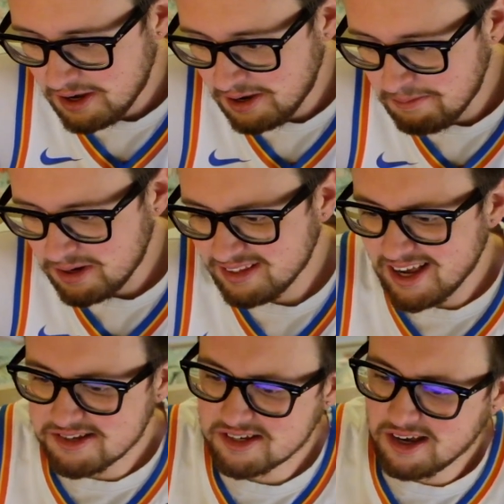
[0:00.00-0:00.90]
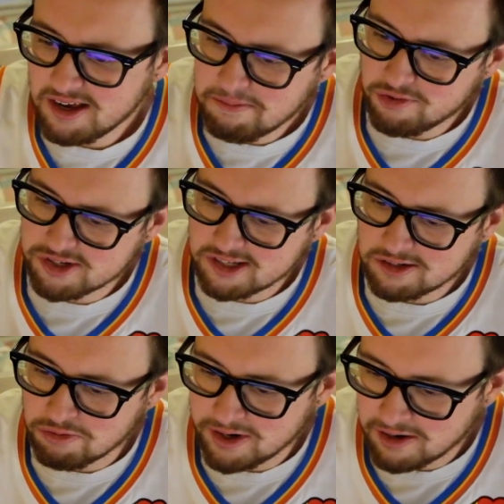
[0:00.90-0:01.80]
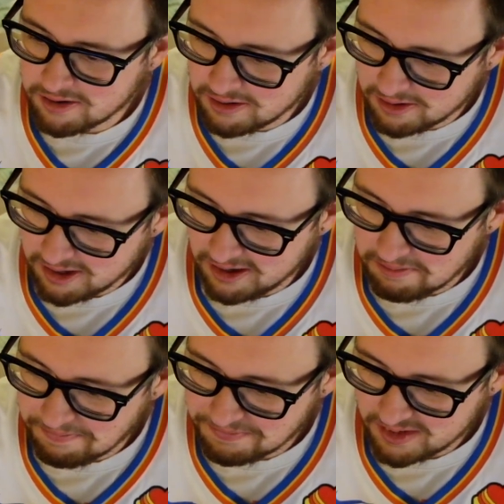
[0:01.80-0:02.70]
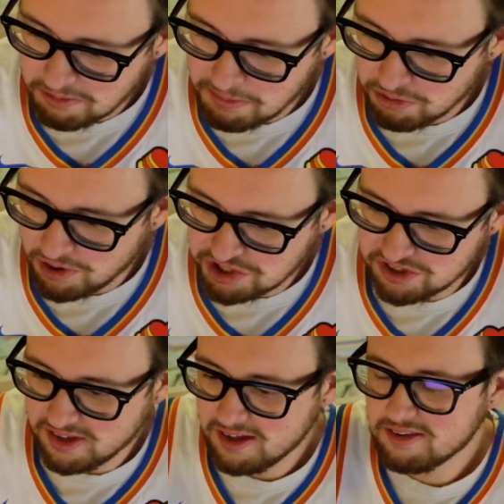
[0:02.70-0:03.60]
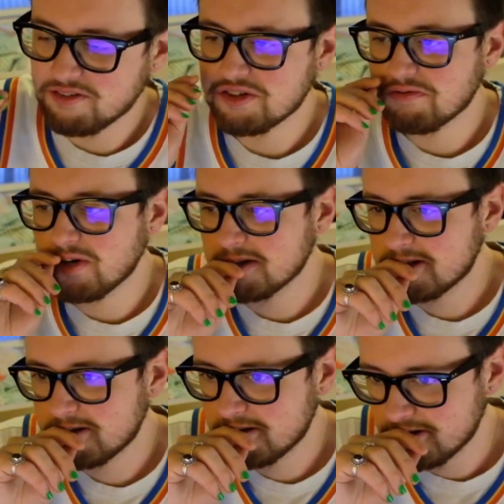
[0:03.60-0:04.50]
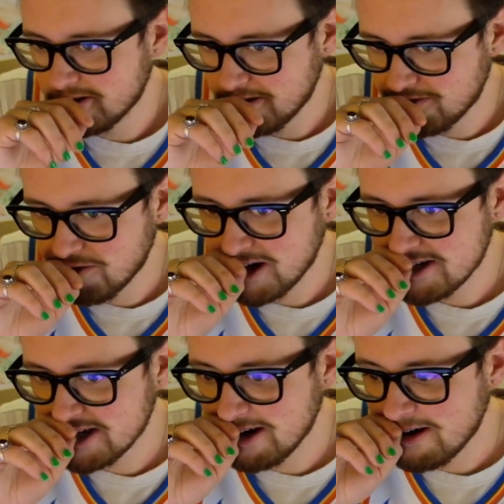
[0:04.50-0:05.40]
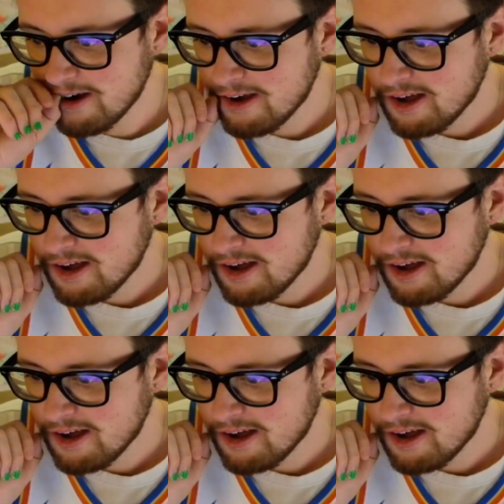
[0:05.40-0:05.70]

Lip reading: But last game was a little weird. I remember watching that. That was like 4 days ago.